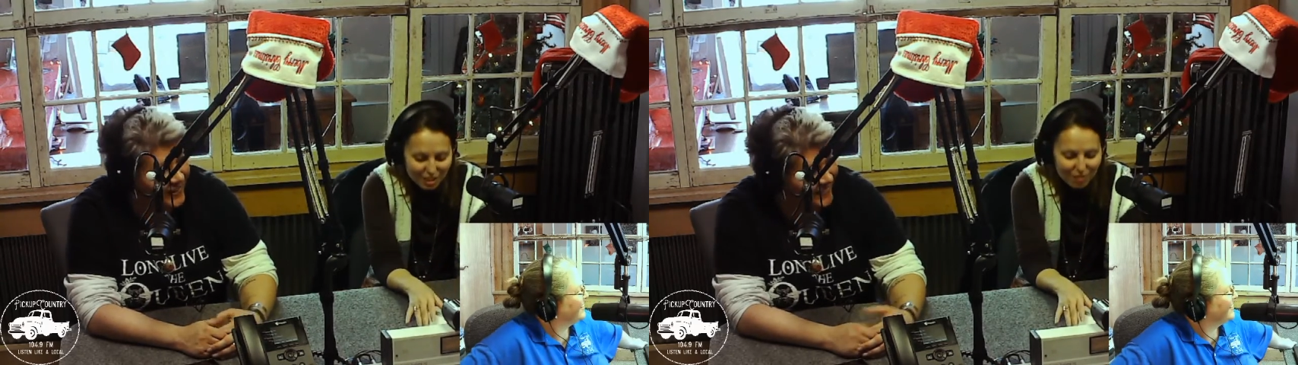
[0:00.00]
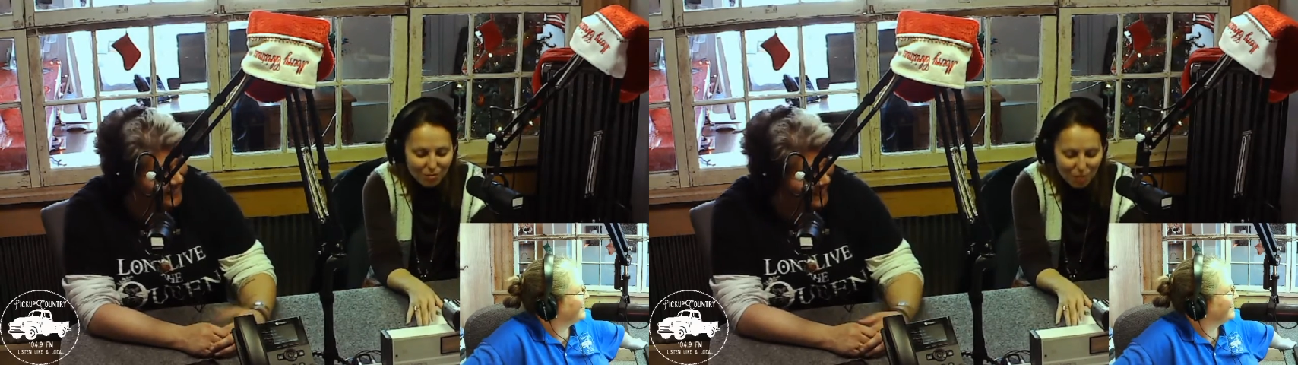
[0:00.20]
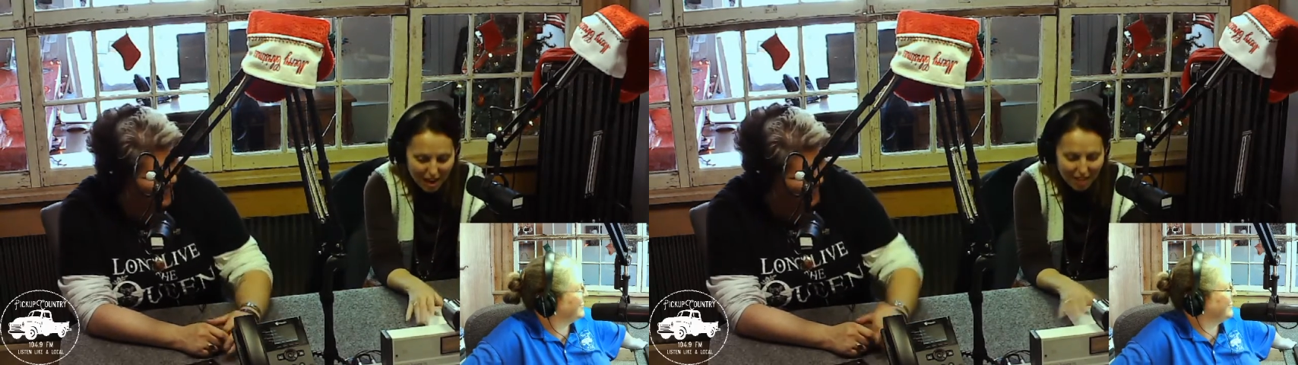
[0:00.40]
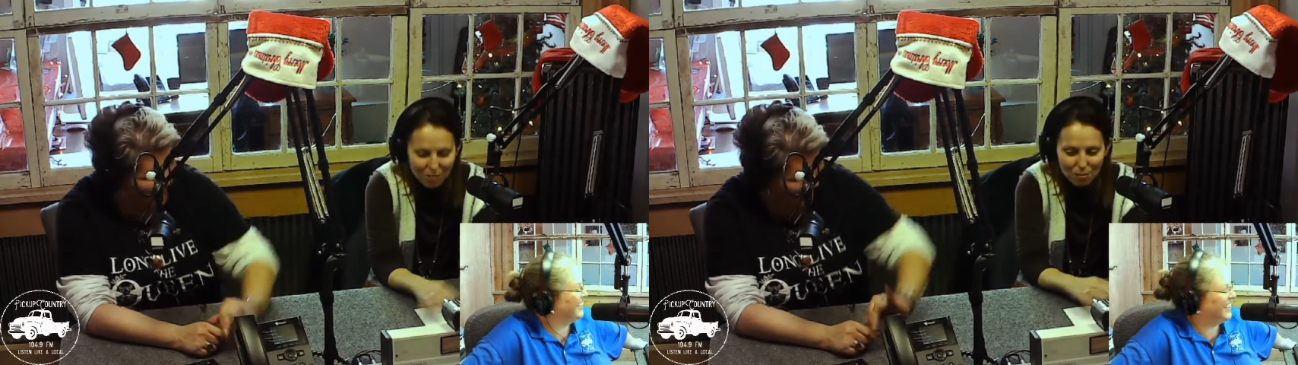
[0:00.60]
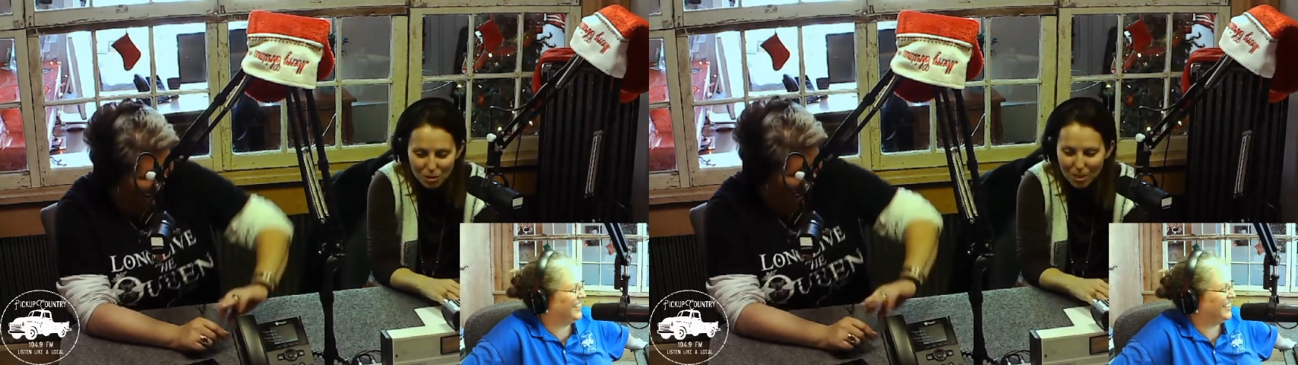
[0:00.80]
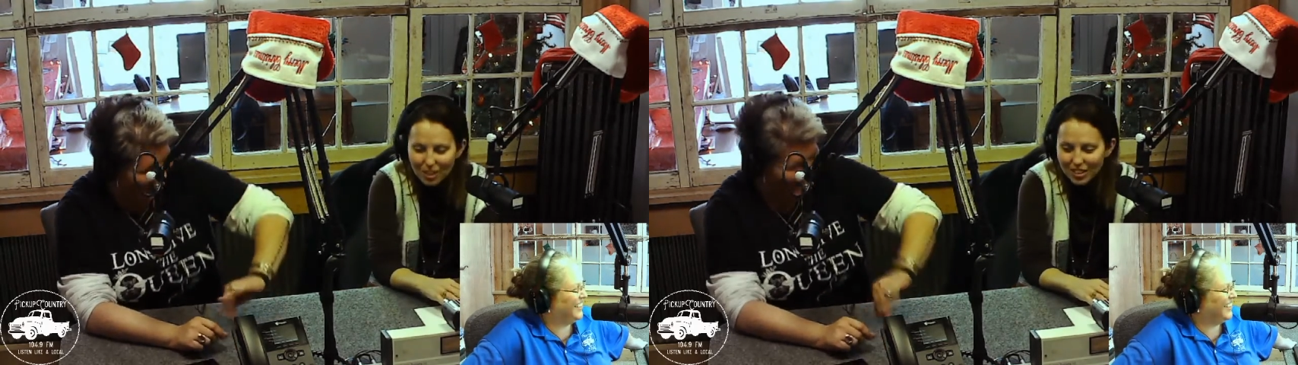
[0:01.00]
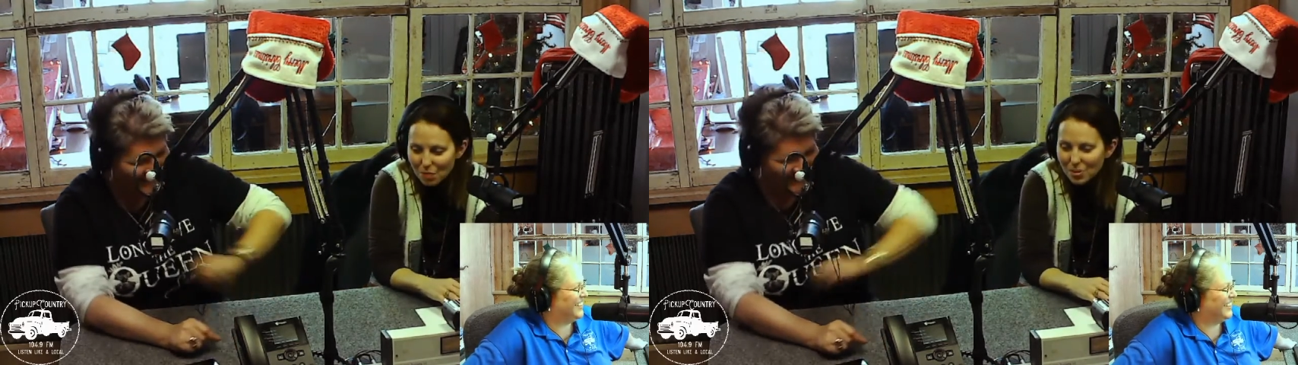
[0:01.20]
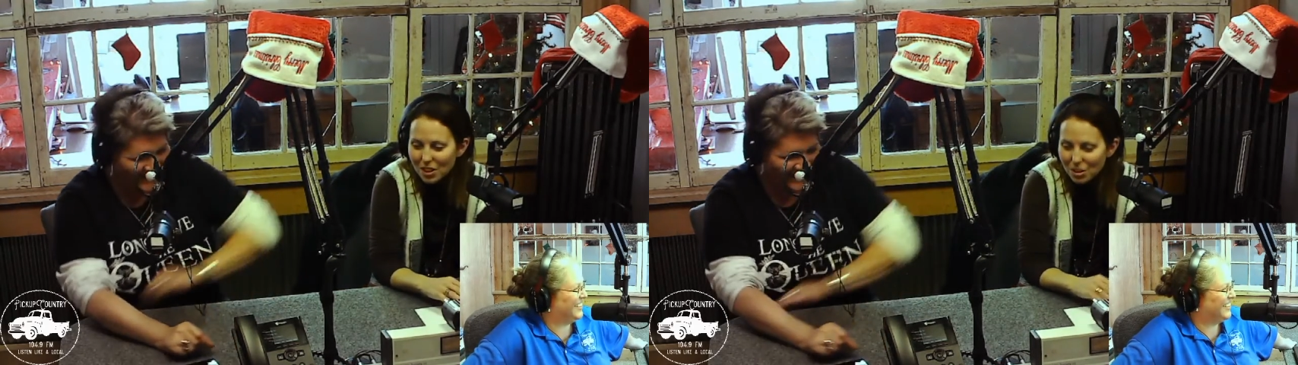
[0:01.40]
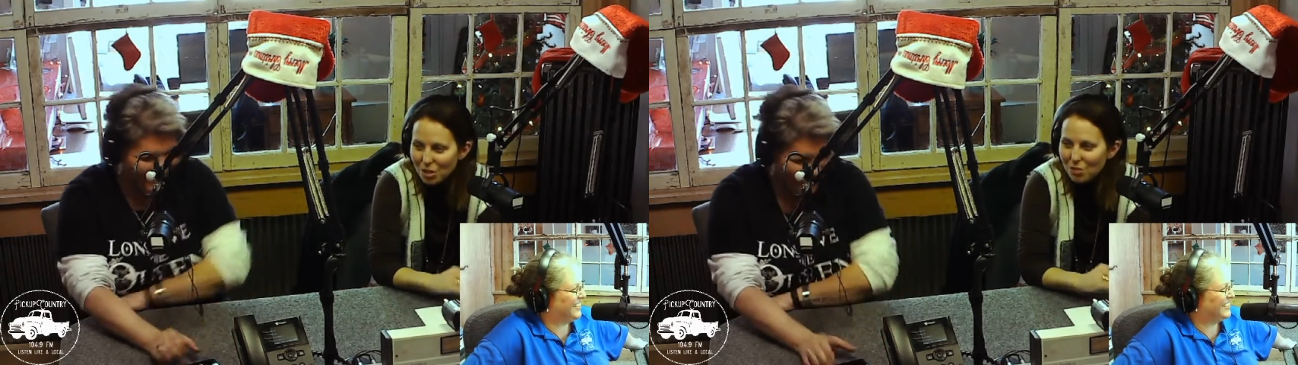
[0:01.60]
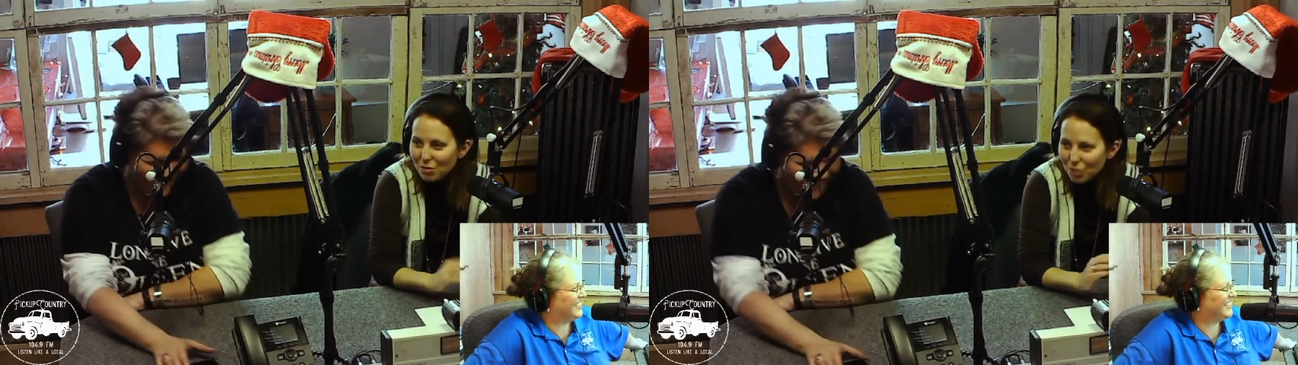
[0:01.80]
Right. Music is something you
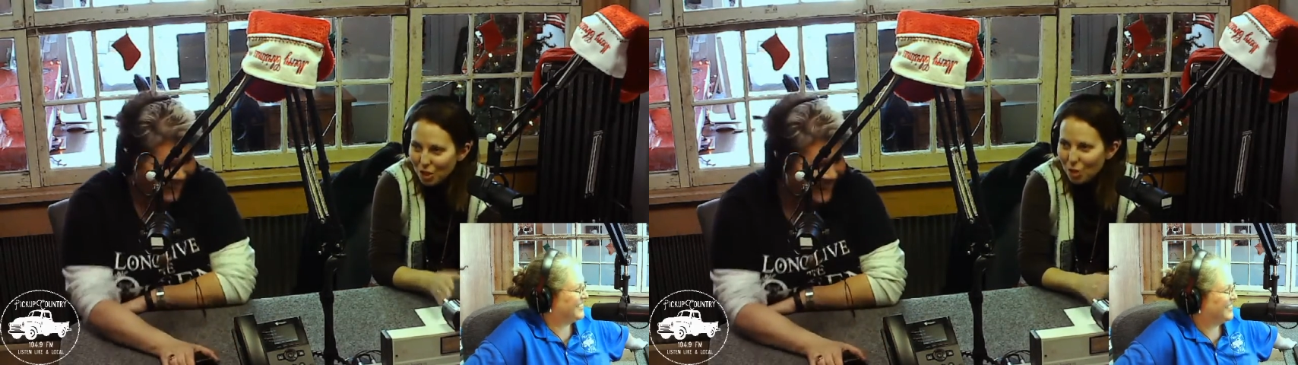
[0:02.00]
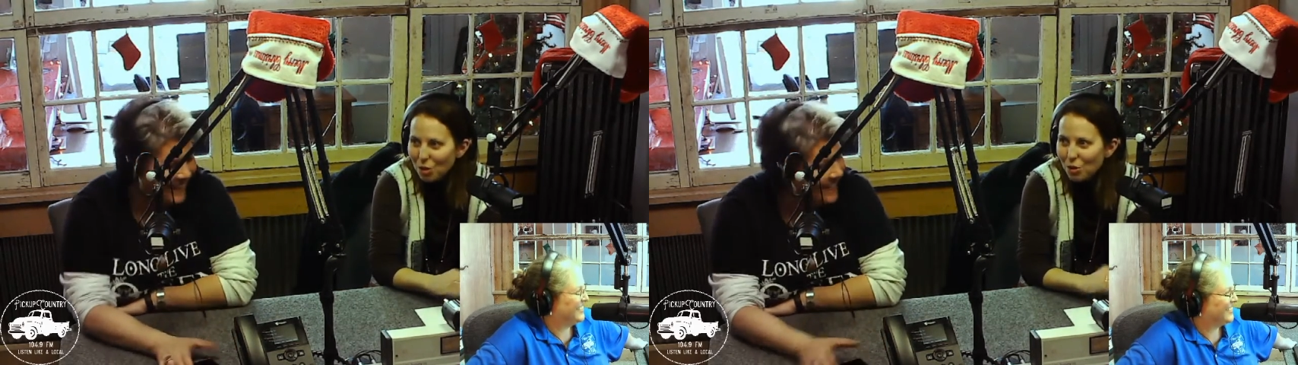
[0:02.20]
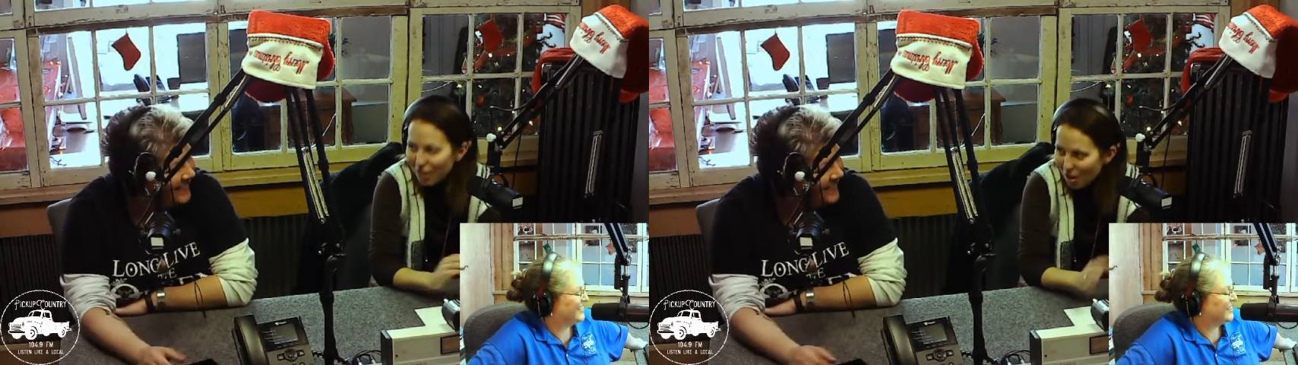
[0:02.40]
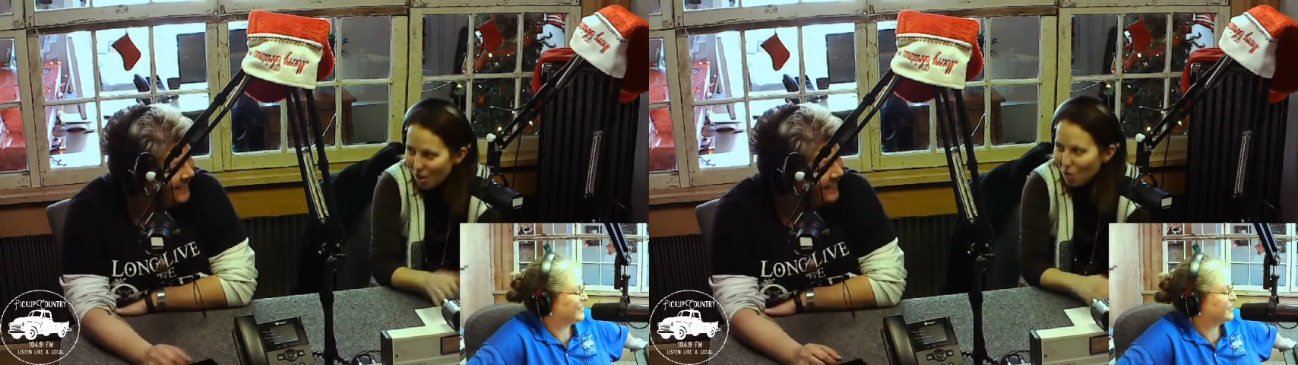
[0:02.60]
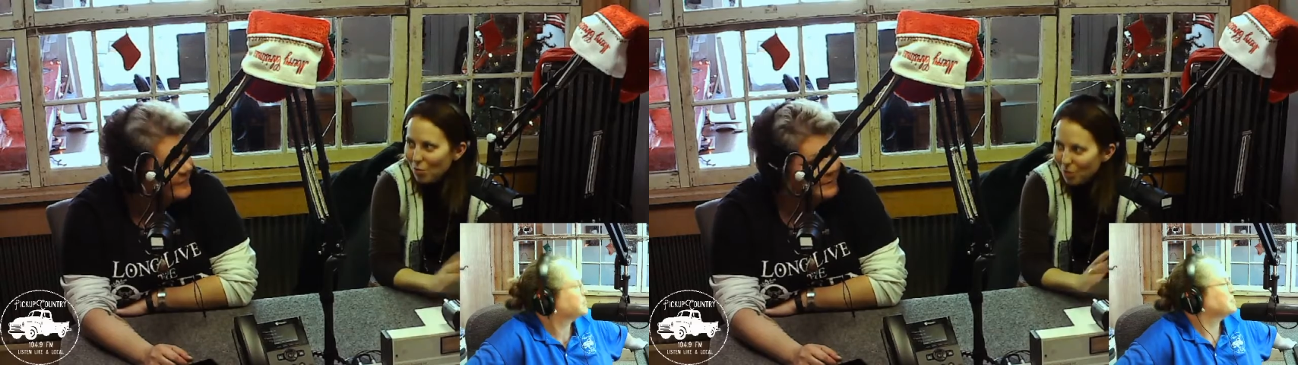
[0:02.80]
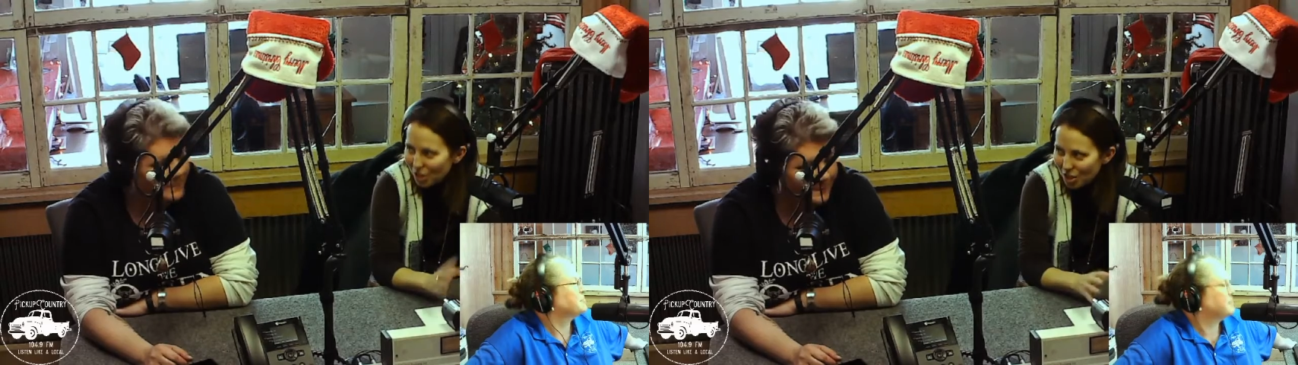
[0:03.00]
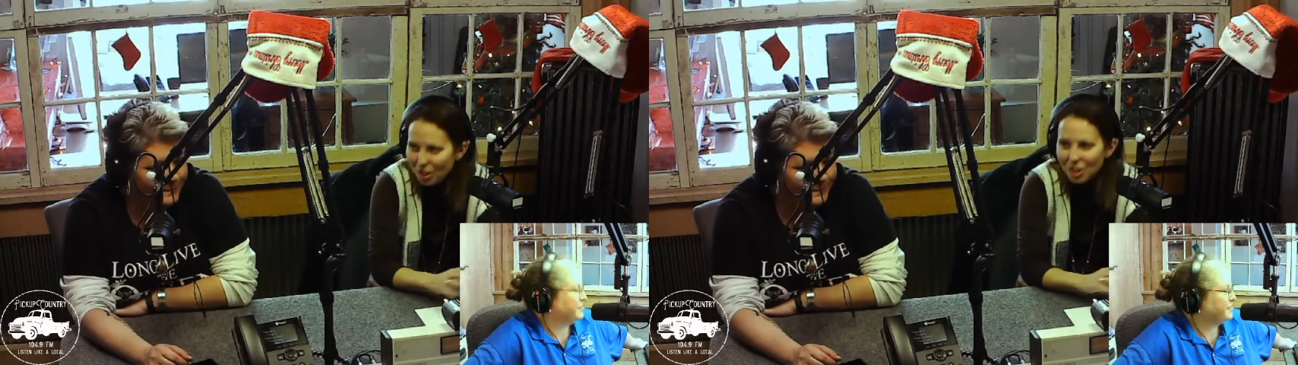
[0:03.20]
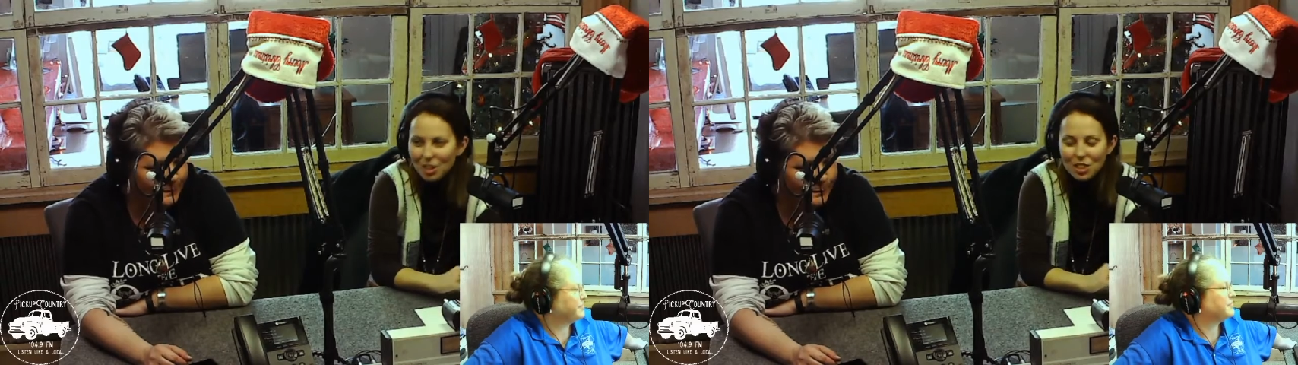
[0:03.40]
do for you at home or at church.